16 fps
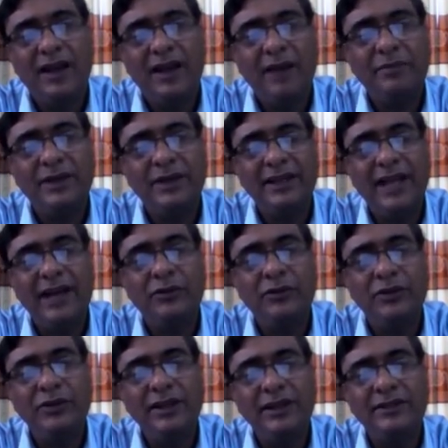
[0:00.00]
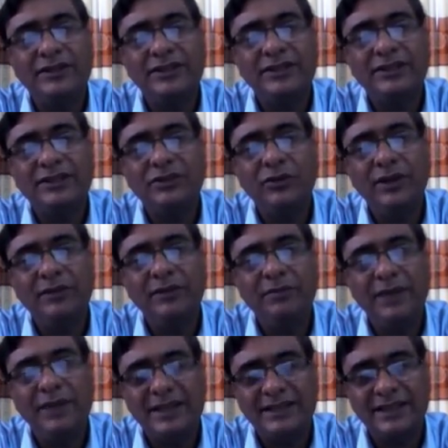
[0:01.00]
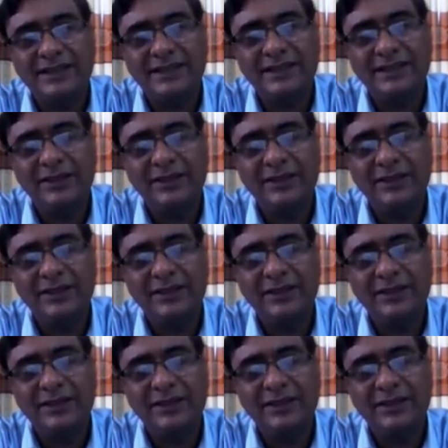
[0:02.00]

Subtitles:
After the agony in stony places,